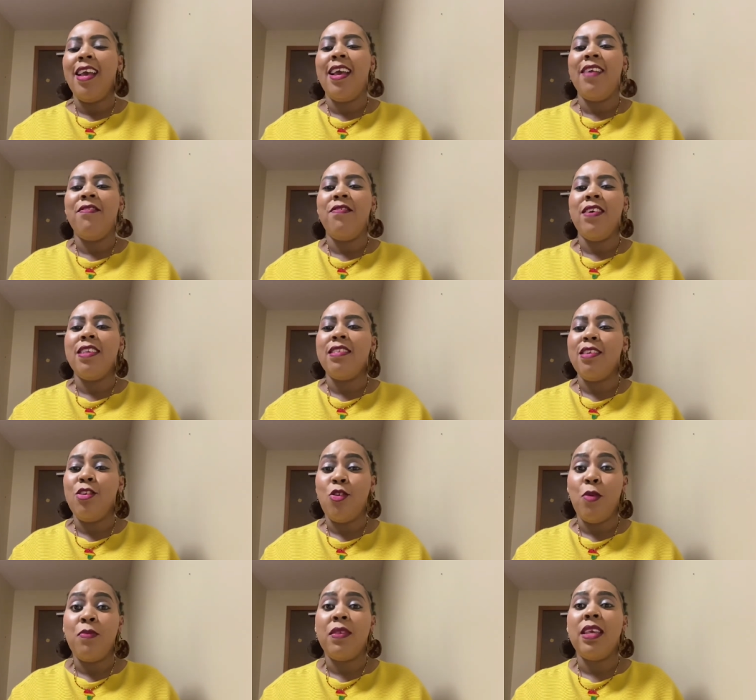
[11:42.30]
fancy
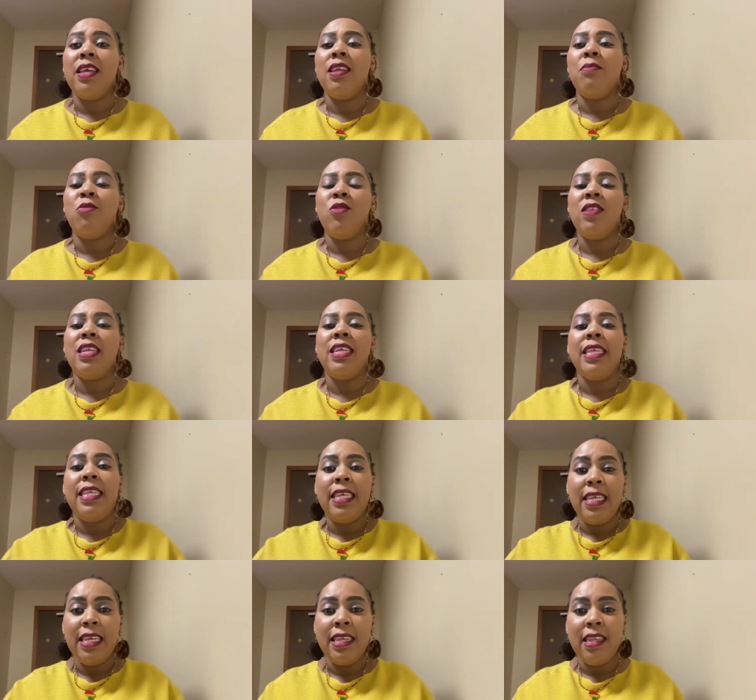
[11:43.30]
tops, and mostly
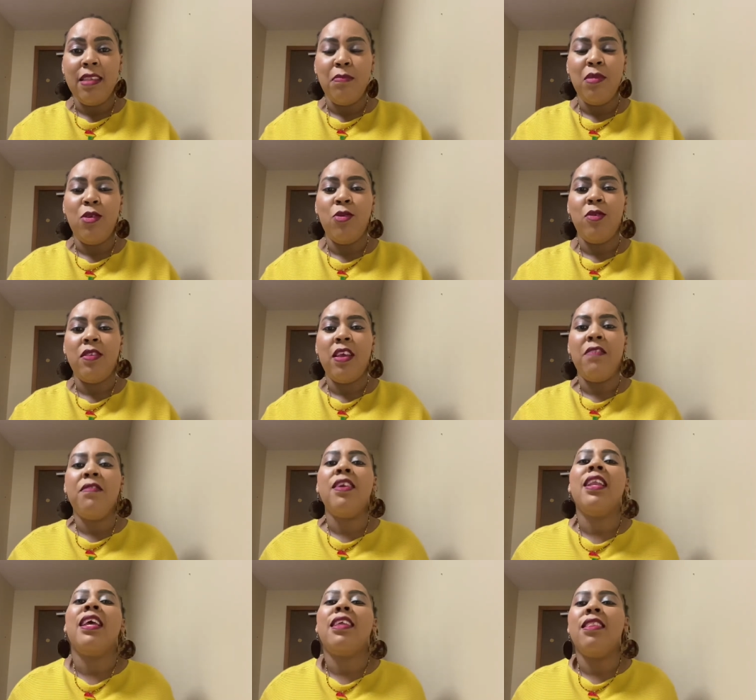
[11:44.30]
jeans because I
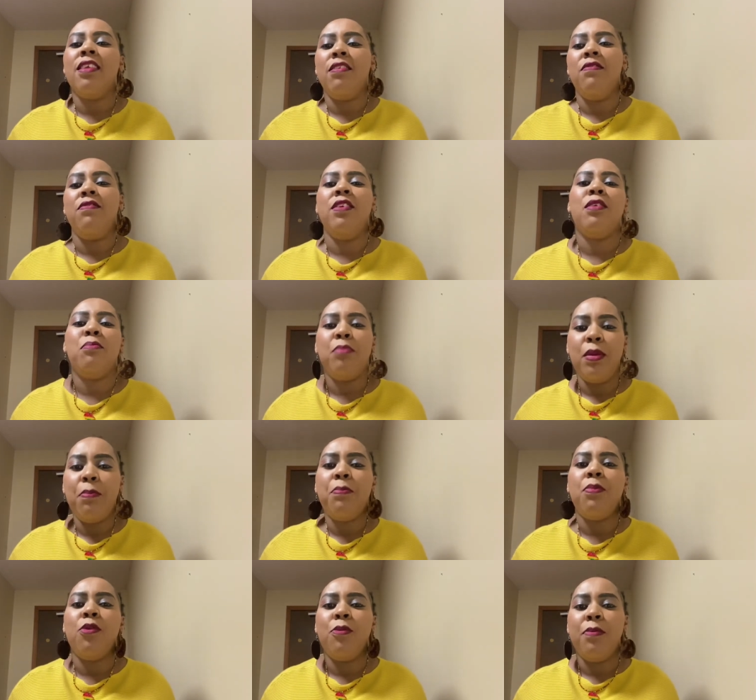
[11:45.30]
feel like they fit me
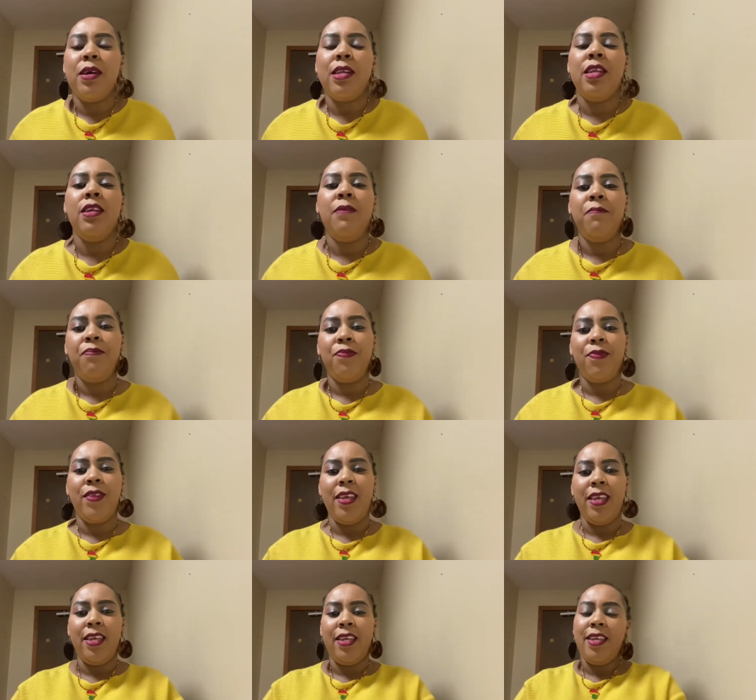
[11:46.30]
properly.
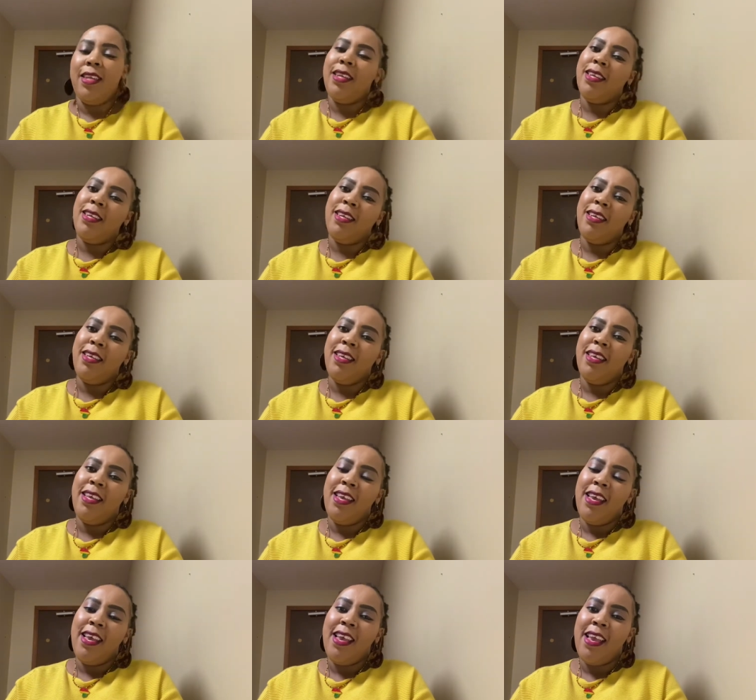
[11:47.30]
And
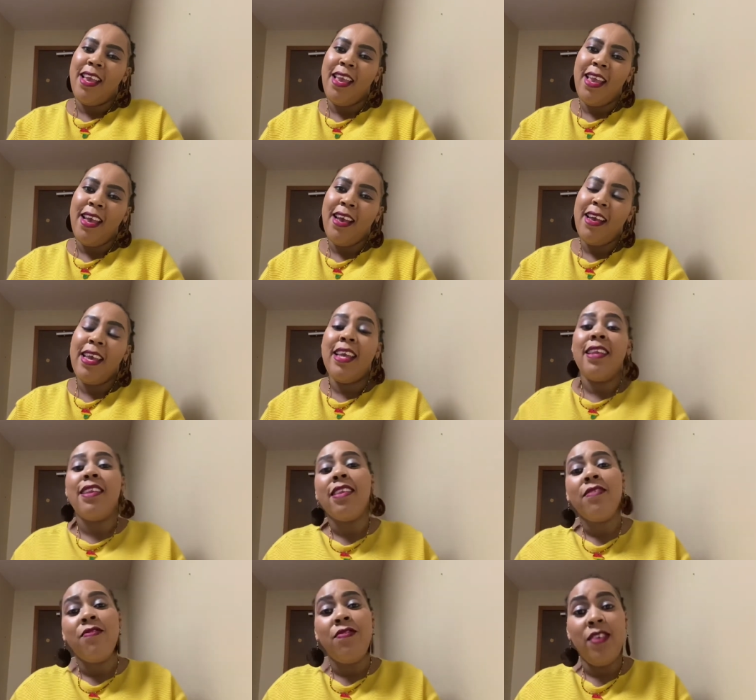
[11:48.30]
yeah, and
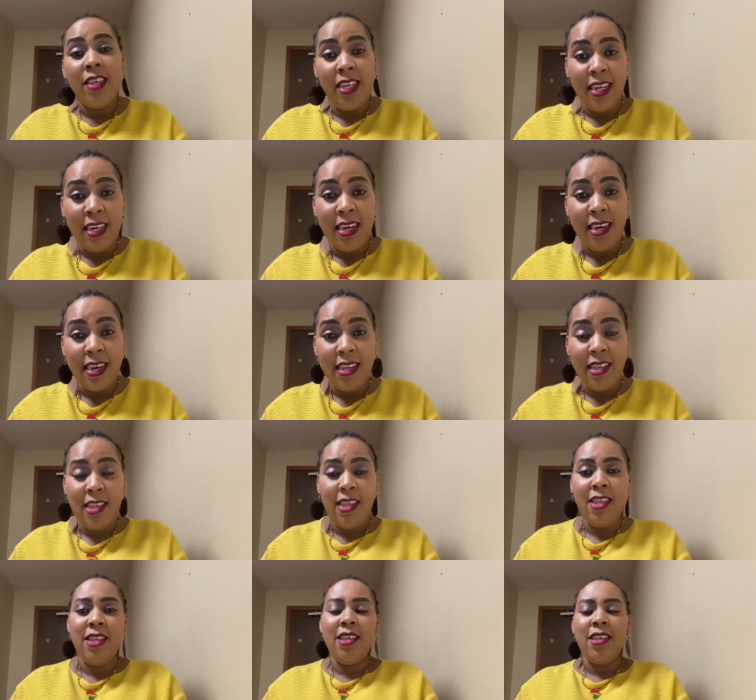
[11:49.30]
fitting
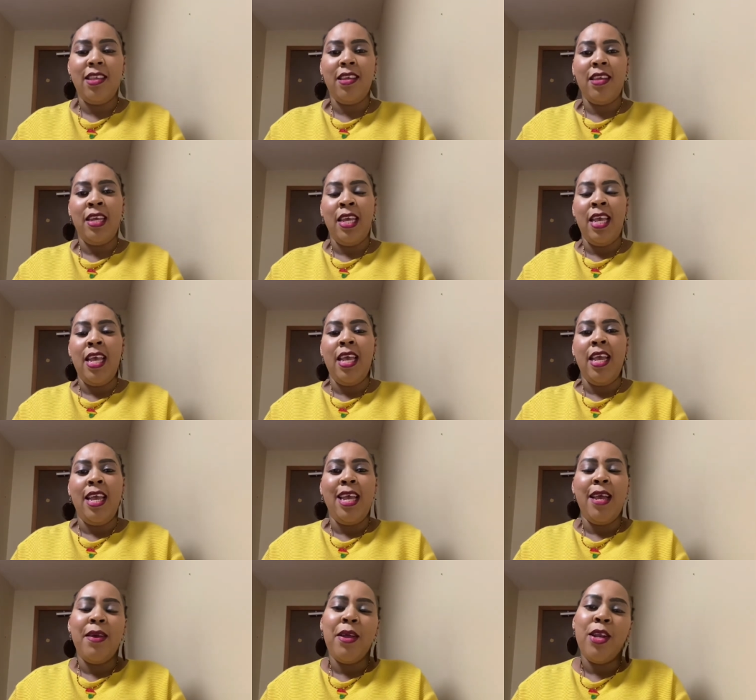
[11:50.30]
dresses,
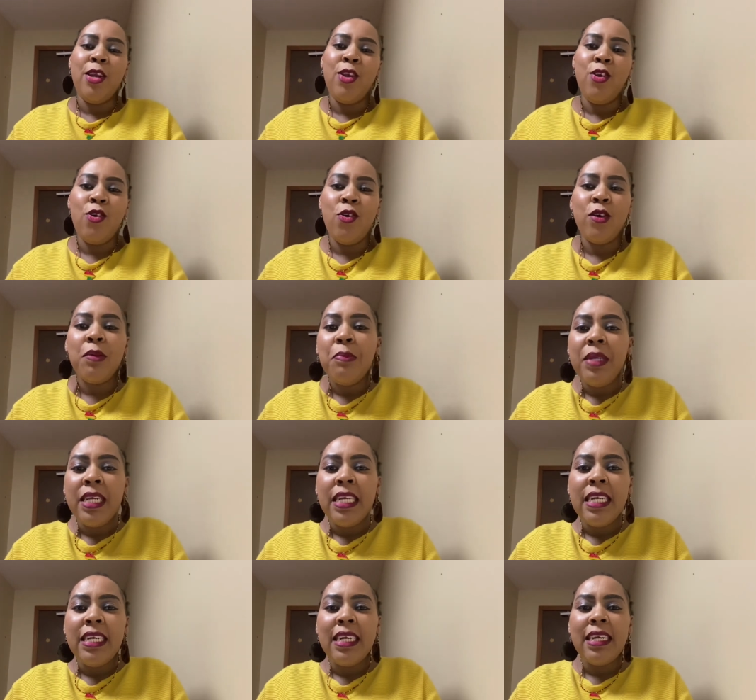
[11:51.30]
not
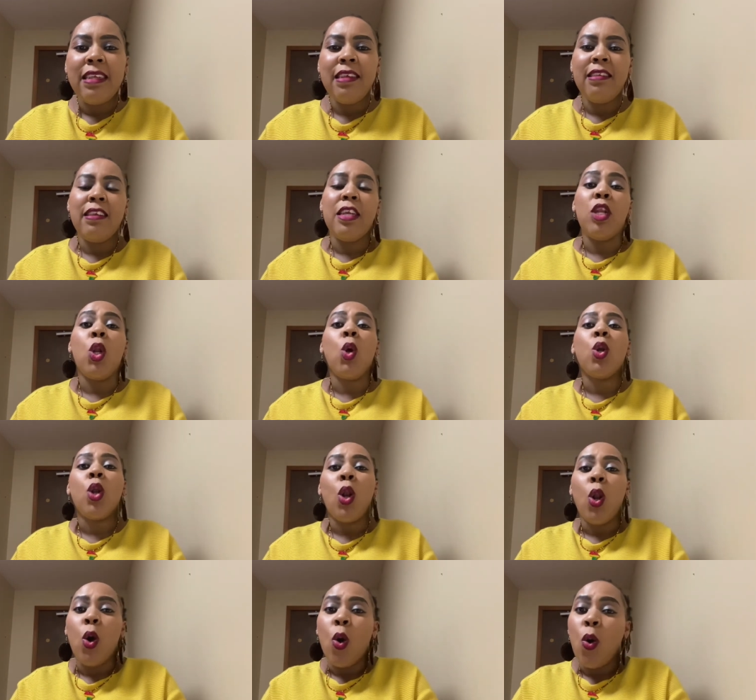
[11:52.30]
mini dresses and not
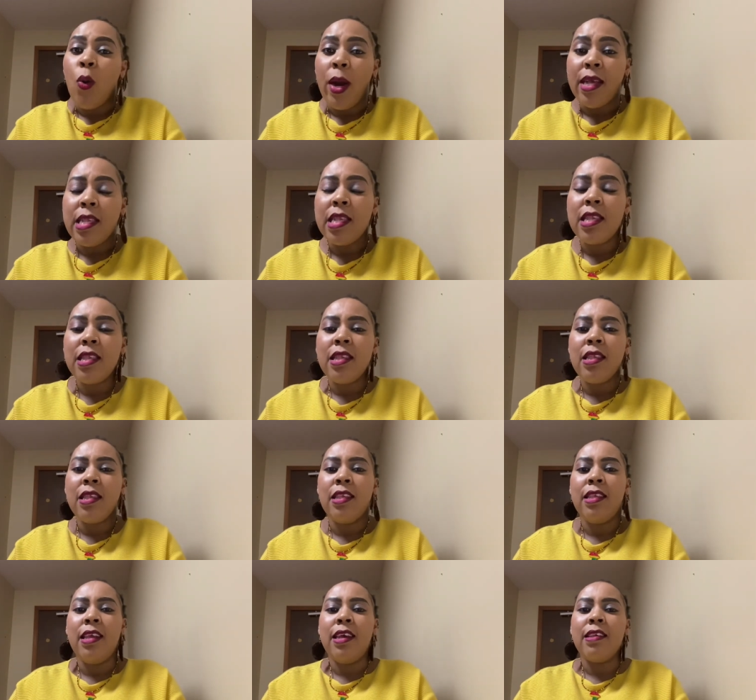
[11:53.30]
long ones,
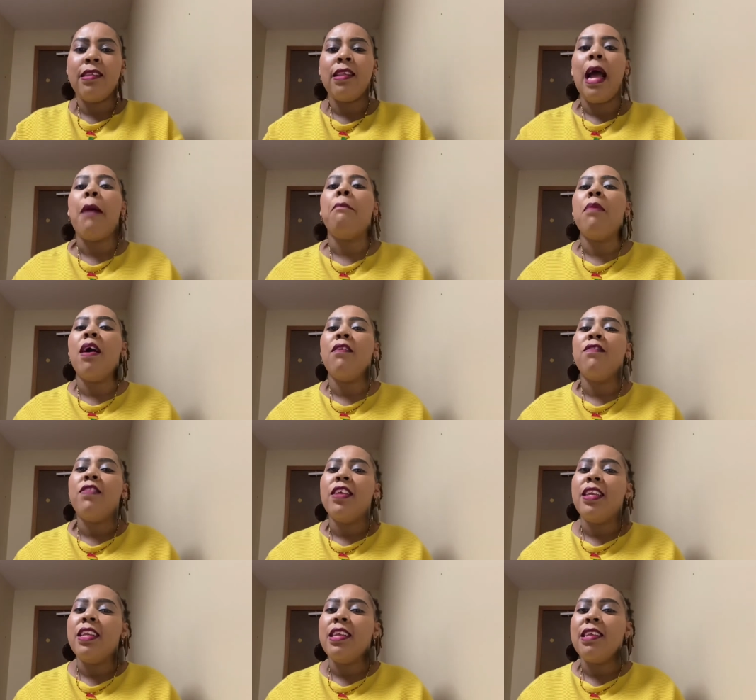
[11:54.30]
just above
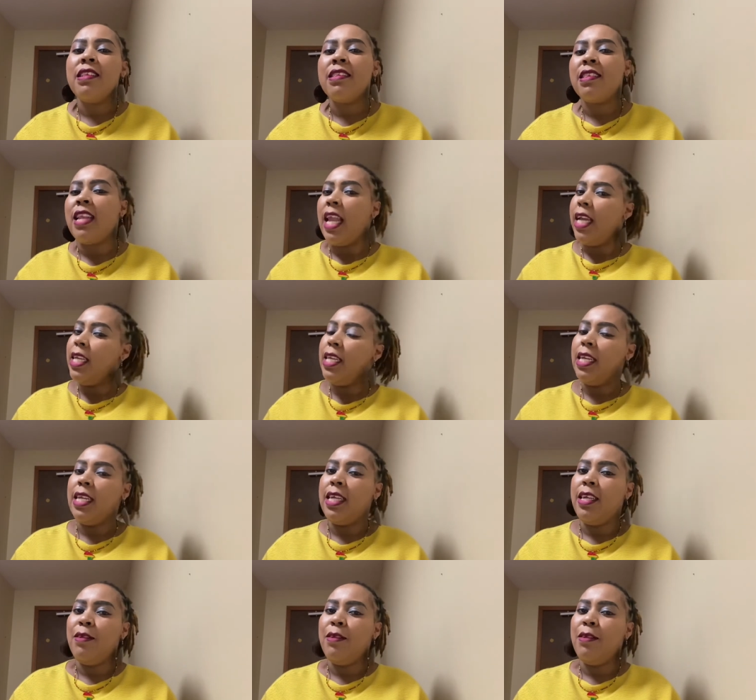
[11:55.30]
the knees slightly.